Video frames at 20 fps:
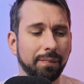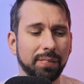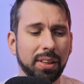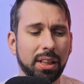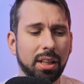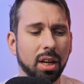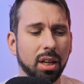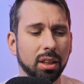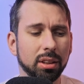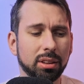
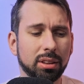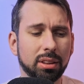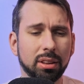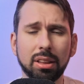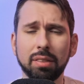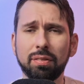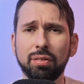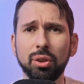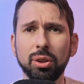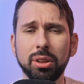
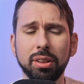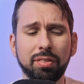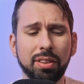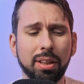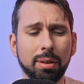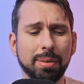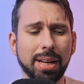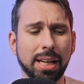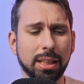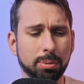the
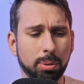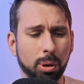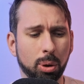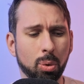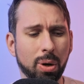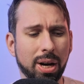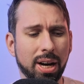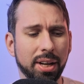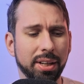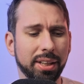Fujifilm
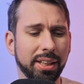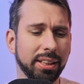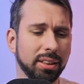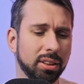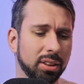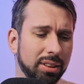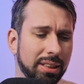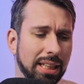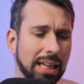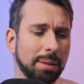X-pro1
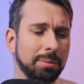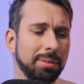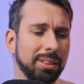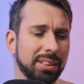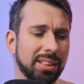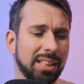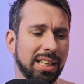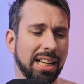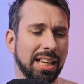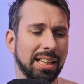is a
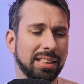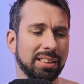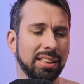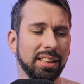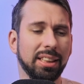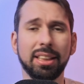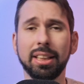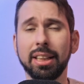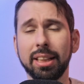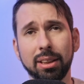timeless
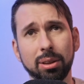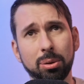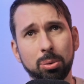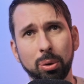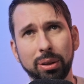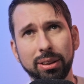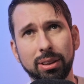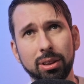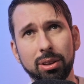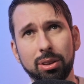classic in
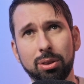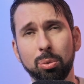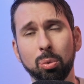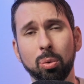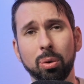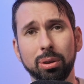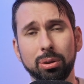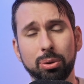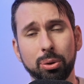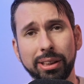
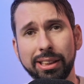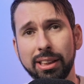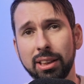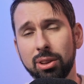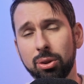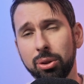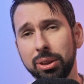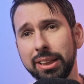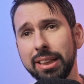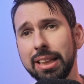
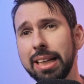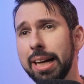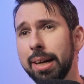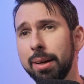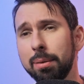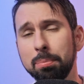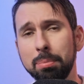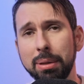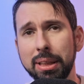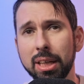2023
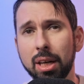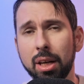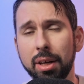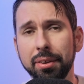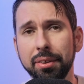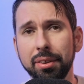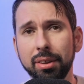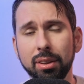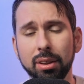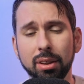and beyond.